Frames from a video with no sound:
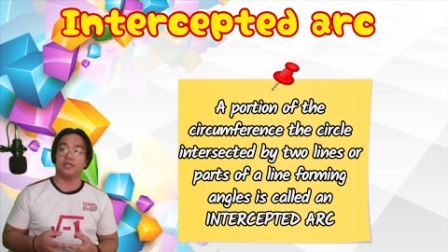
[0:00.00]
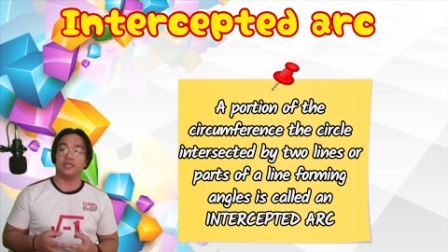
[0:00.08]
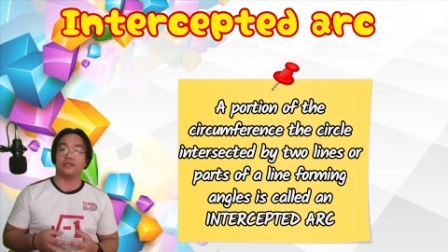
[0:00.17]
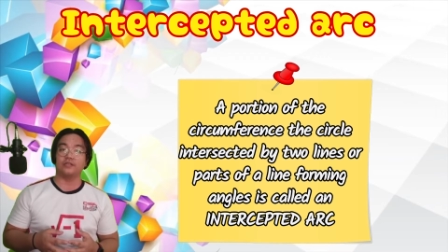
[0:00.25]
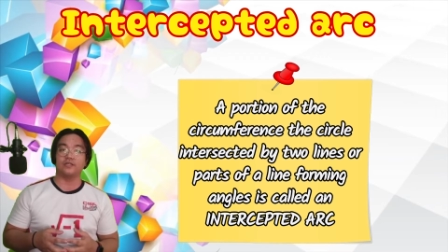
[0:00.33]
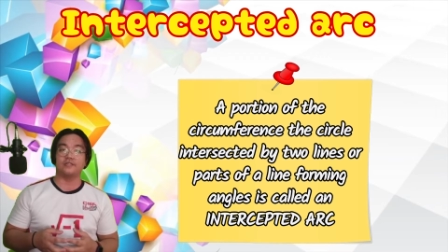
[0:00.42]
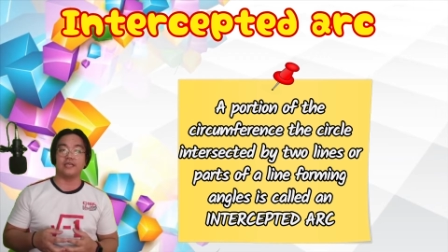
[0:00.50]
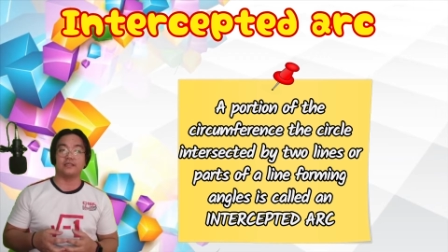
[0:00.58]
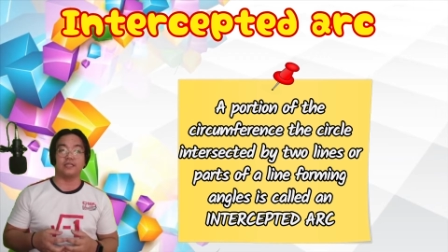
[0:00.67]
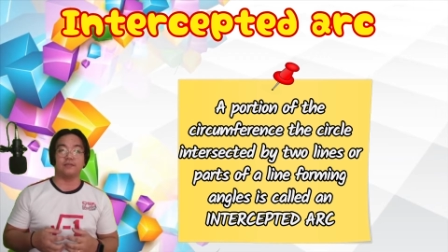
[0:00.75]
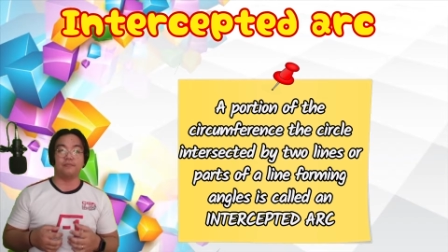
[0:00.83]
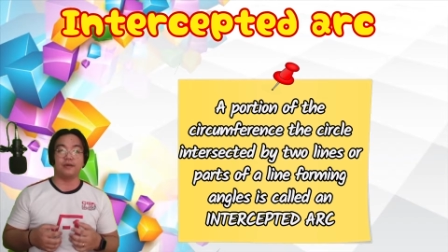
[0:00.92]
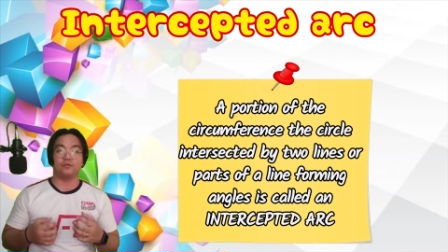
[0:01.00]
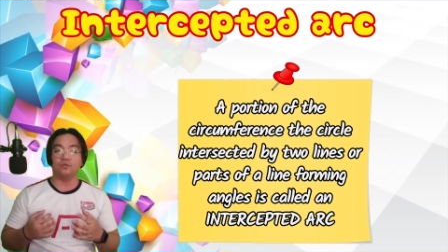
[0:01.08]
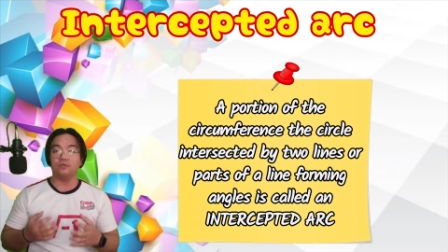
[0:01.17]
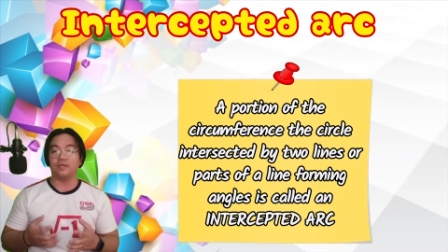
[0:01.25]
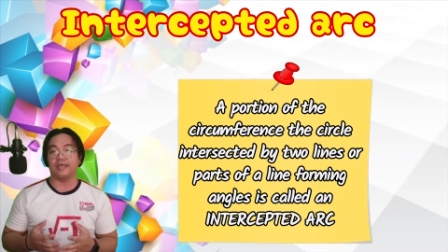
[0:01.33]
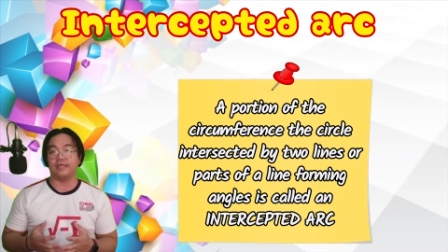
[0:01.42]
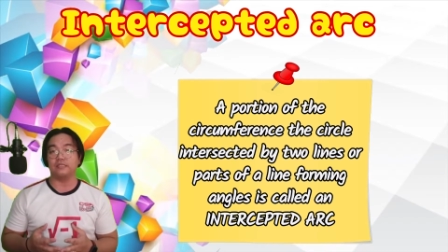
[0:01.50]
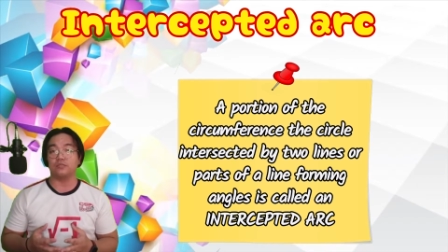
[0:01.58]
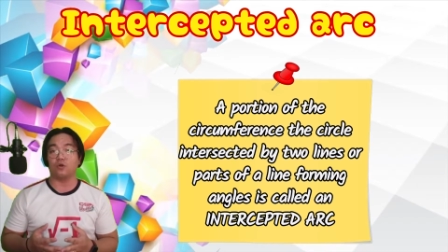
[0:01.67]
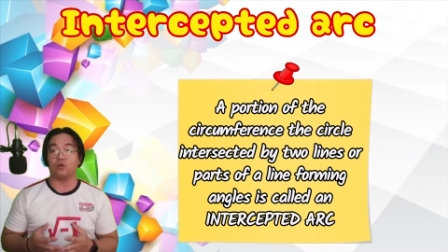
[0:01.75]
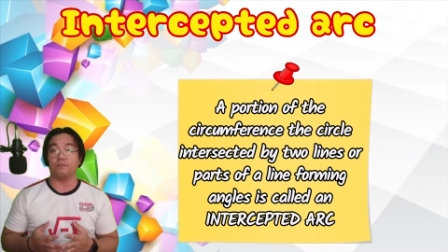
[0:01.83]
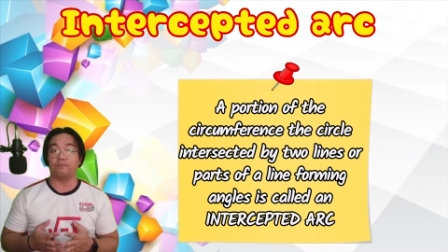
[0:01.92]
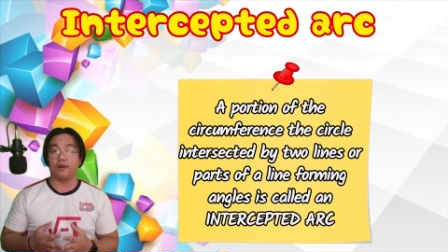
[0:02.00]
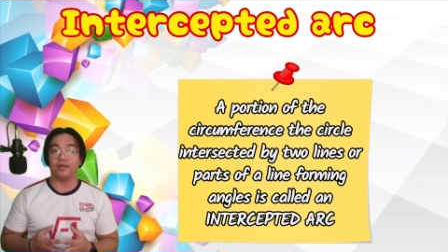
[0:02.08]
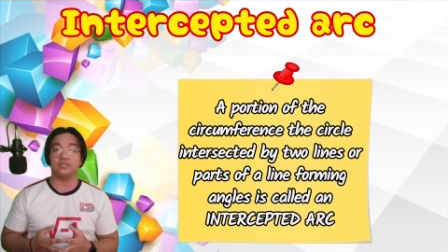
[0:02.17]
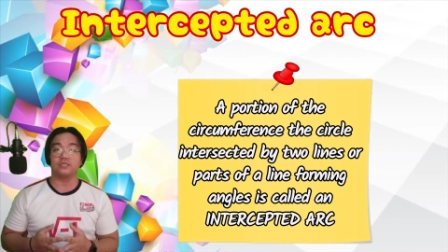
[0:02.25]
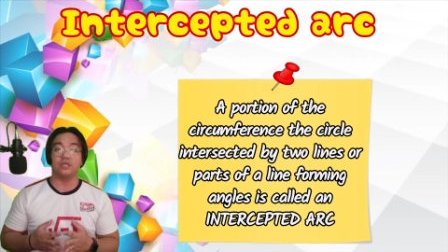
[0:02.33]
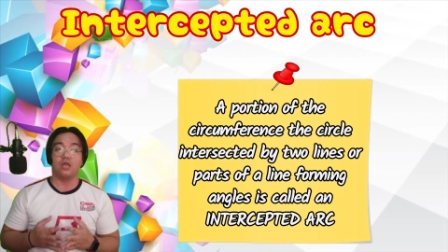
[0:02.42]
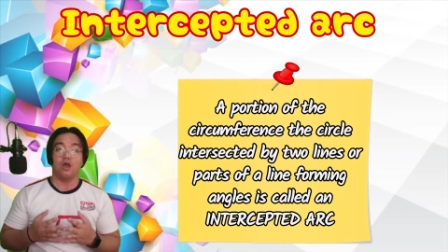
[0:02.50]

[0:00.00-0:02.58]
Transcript: intersected by two lines or parts